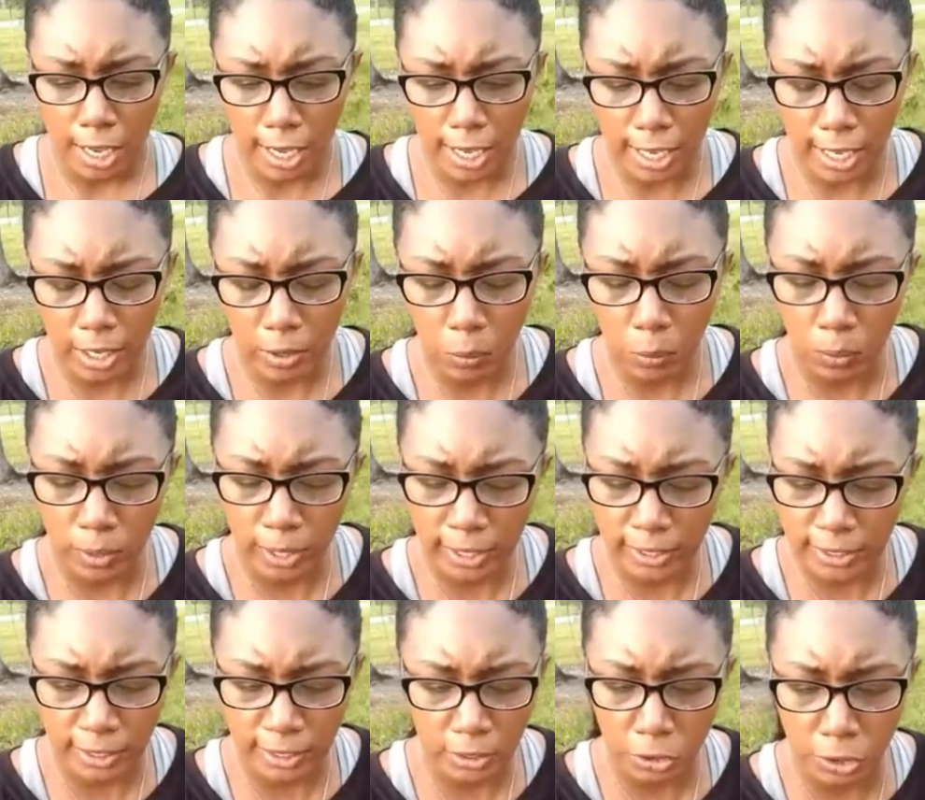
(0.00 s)
he
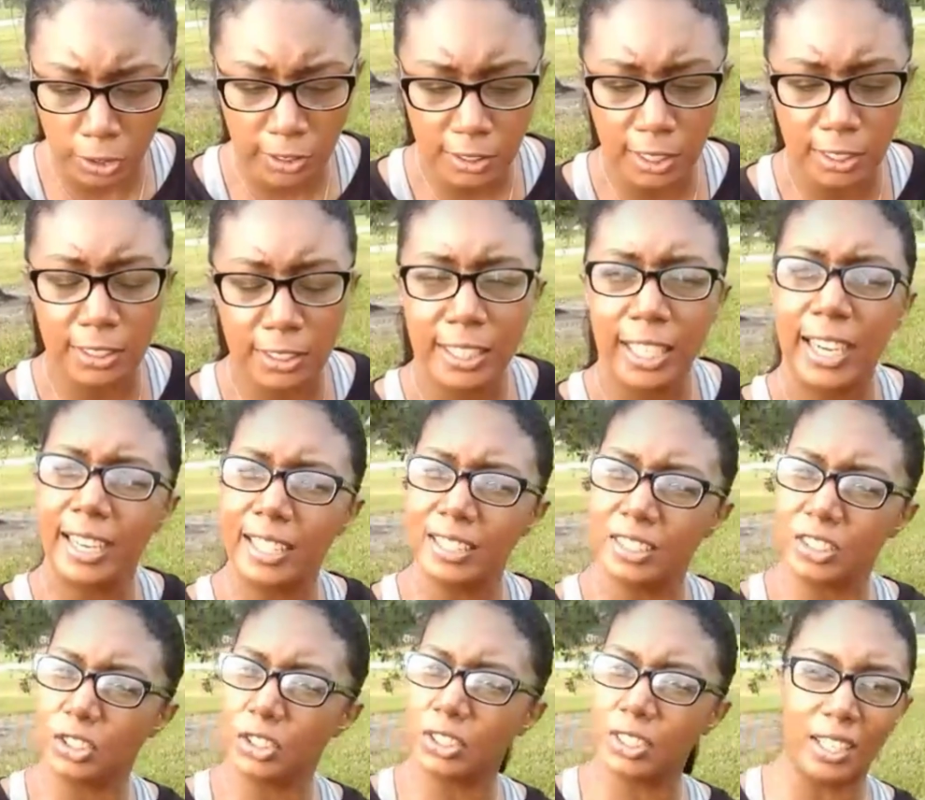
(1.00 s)
isn't just
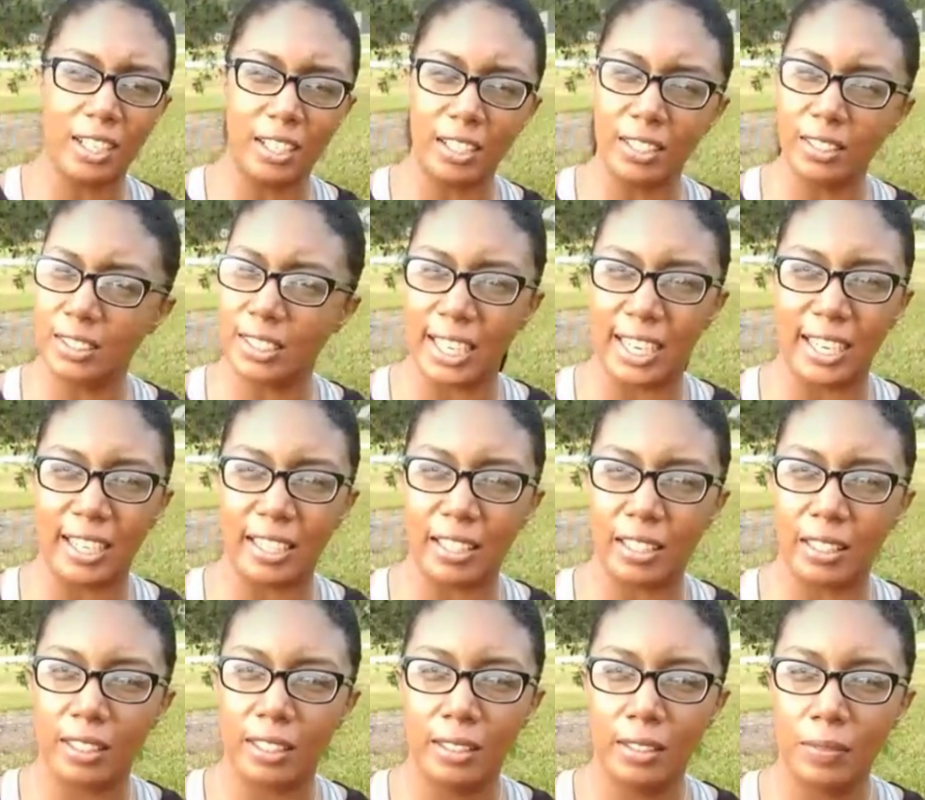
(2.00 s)
attached to her
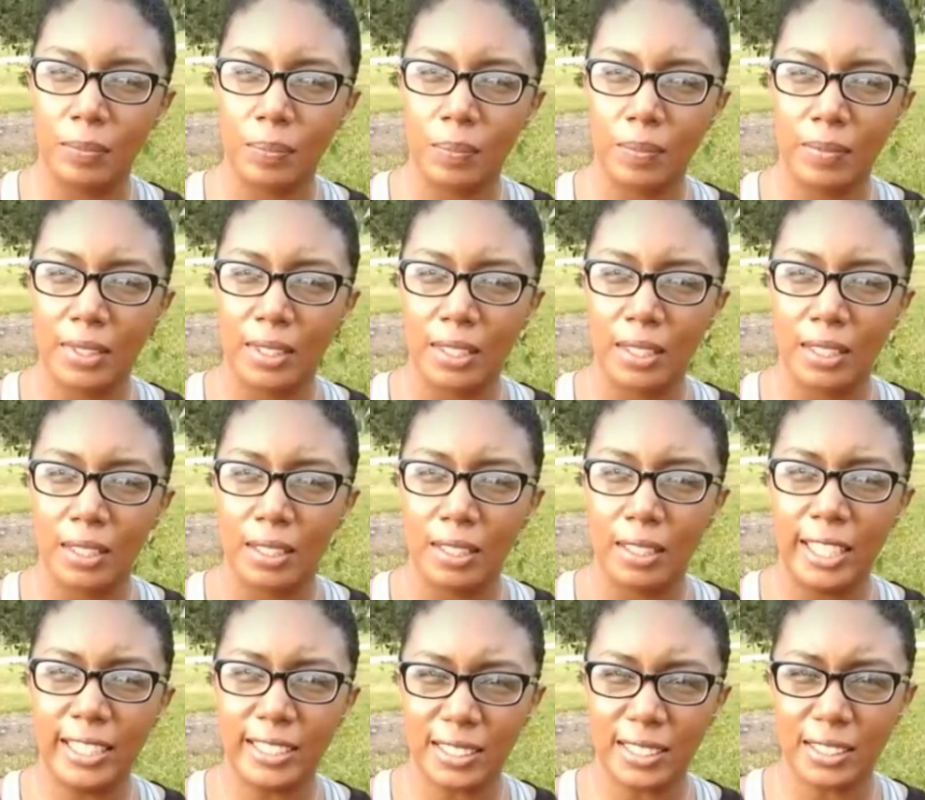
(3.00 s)
death.
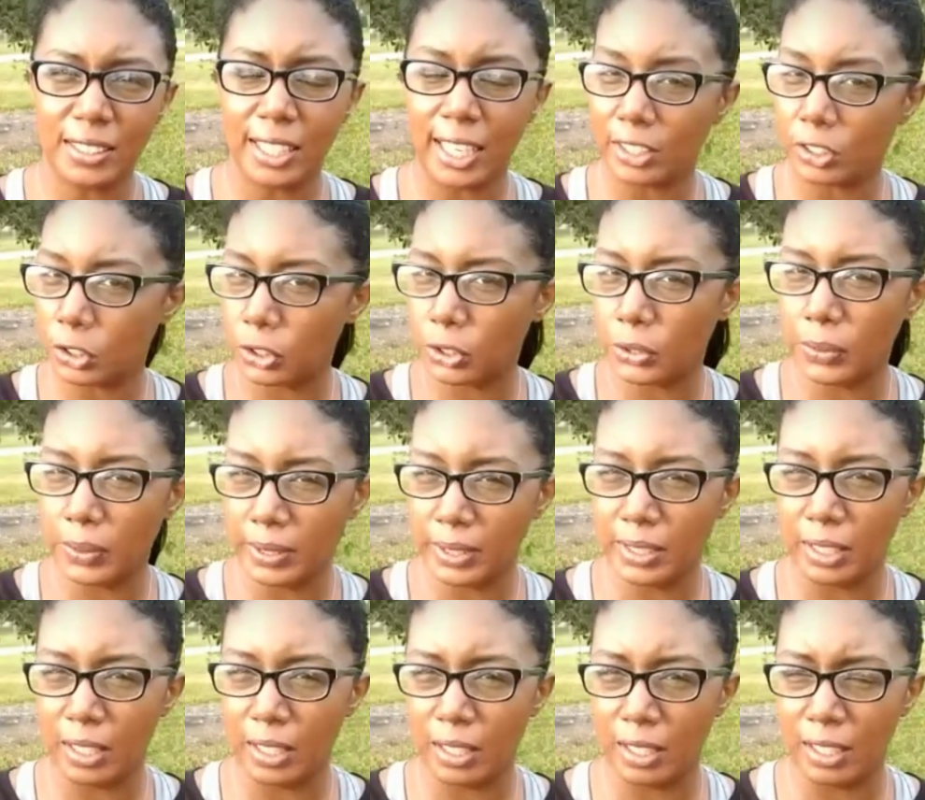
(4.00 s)
He's attached
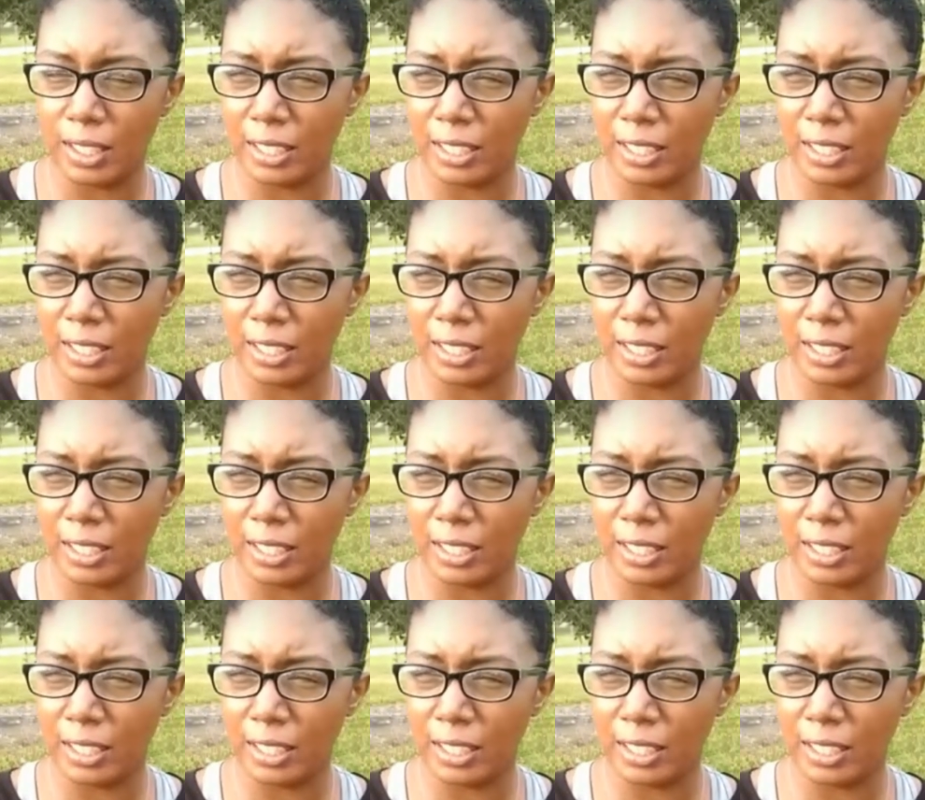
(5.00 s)
to